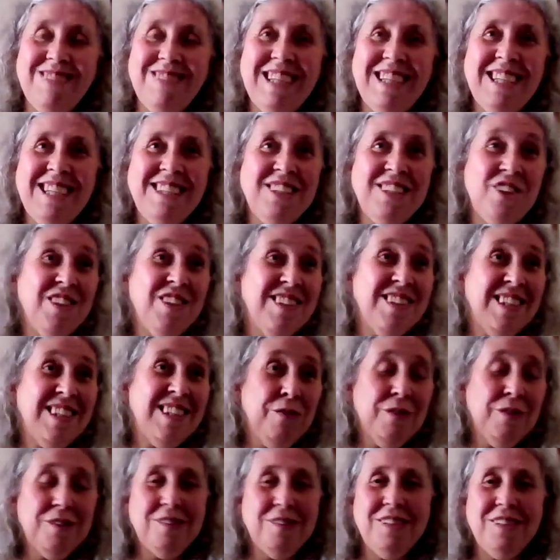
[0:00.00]
it's just
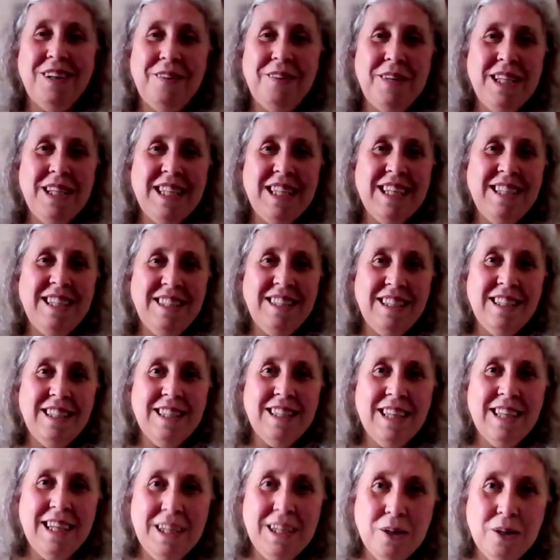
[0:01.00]
difficult. I mean, Daisy's
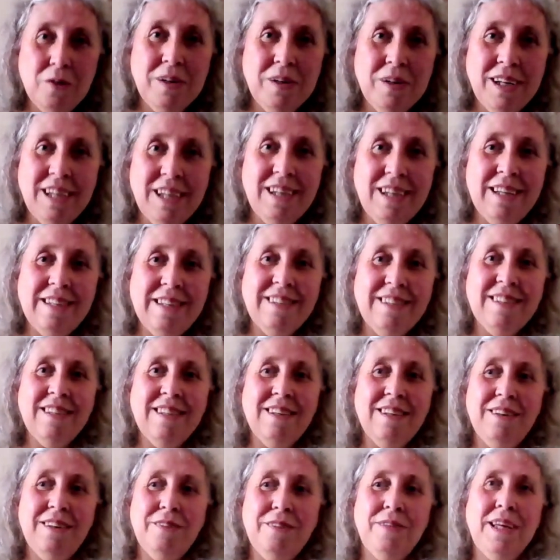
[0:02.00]
take on it is
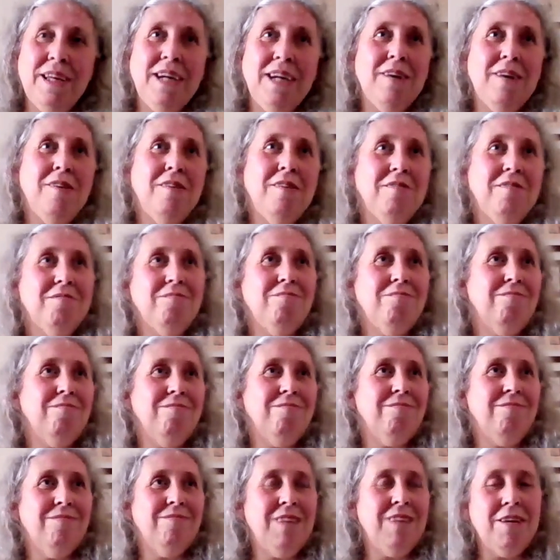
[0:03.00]
that if they can't
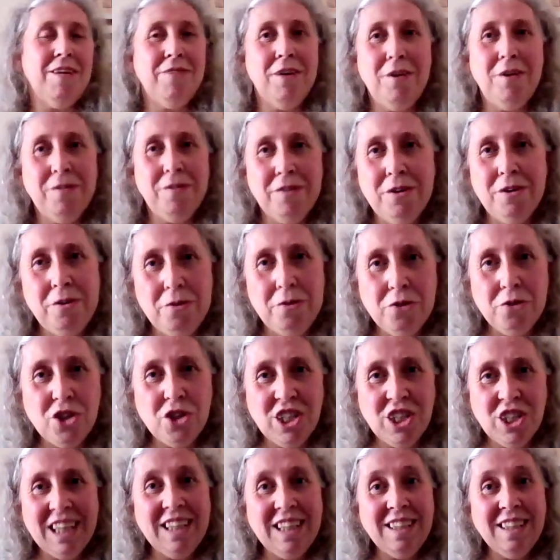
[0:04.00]
love her for who she